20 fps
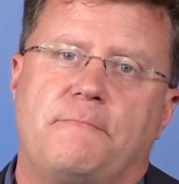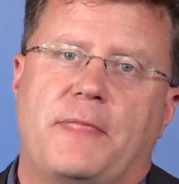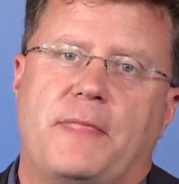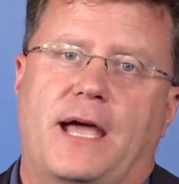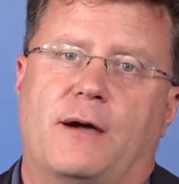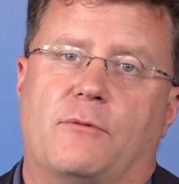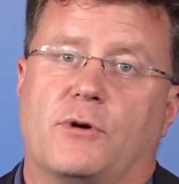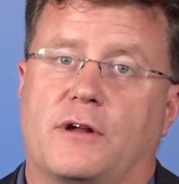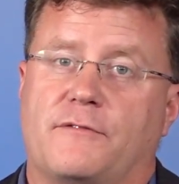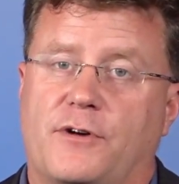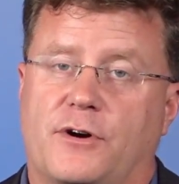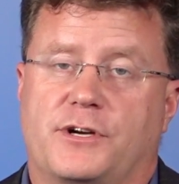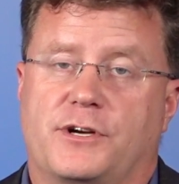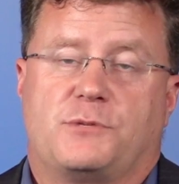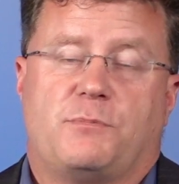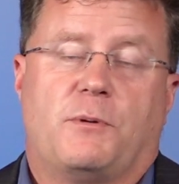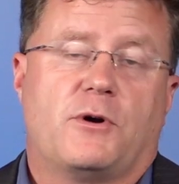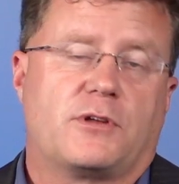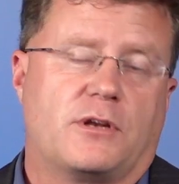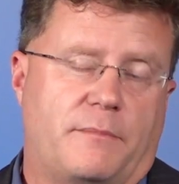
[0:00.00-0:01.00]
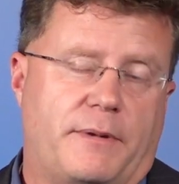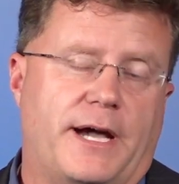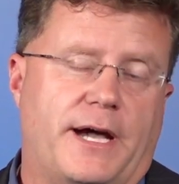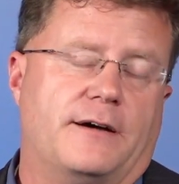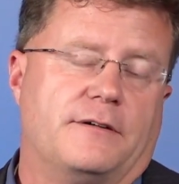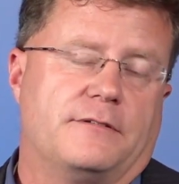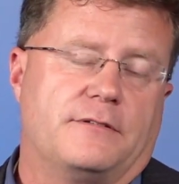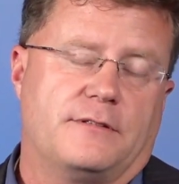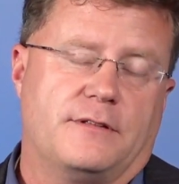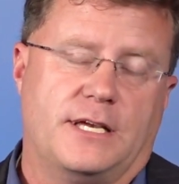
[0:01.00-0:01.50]
and what I've already spoken
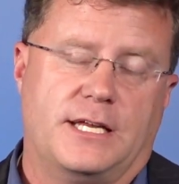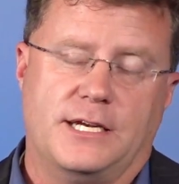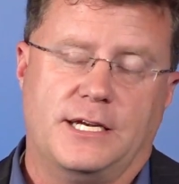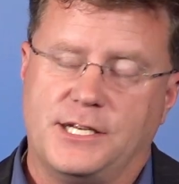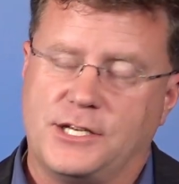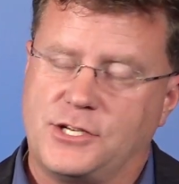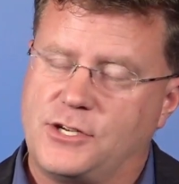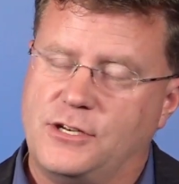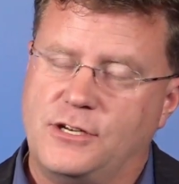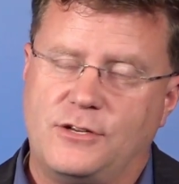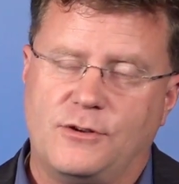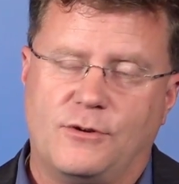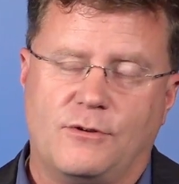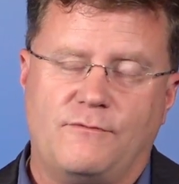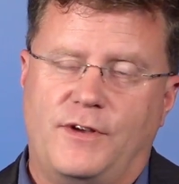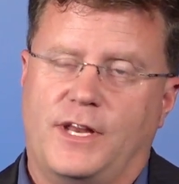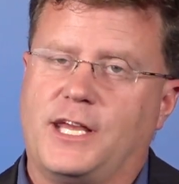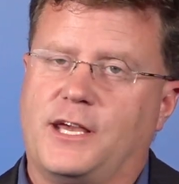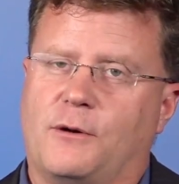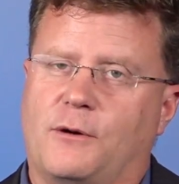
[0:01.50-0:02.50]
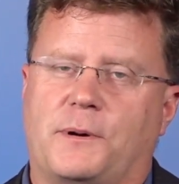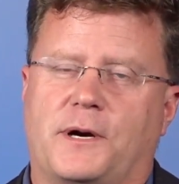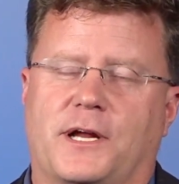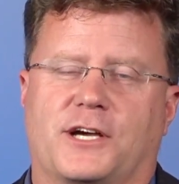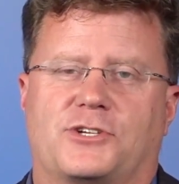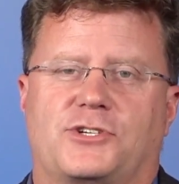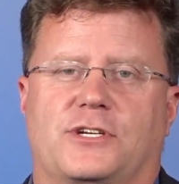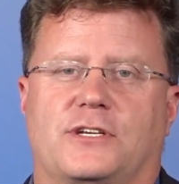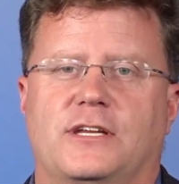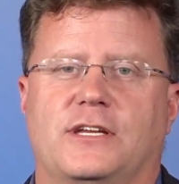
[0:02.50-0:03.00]
about, in addition to doing video
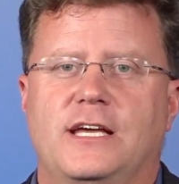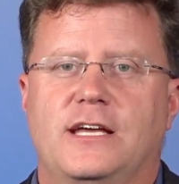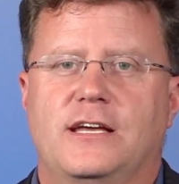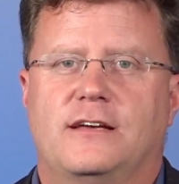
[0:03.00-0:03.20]
production,